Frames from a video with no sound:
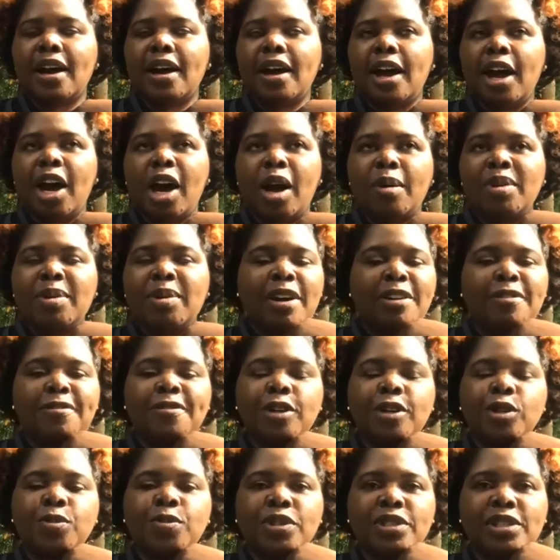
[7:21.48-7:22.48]
um, in my
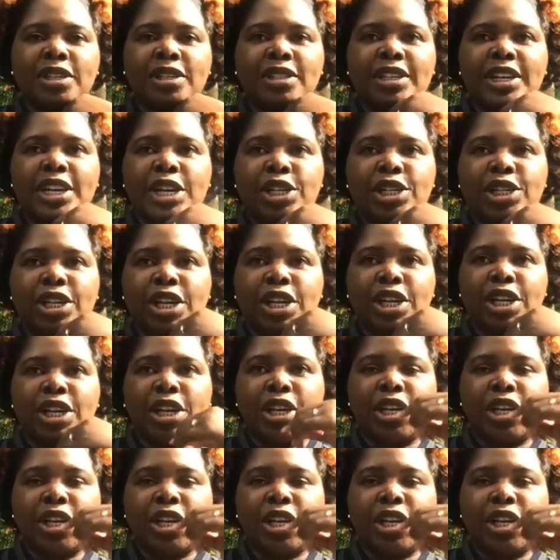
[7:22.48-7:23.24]
first presentation,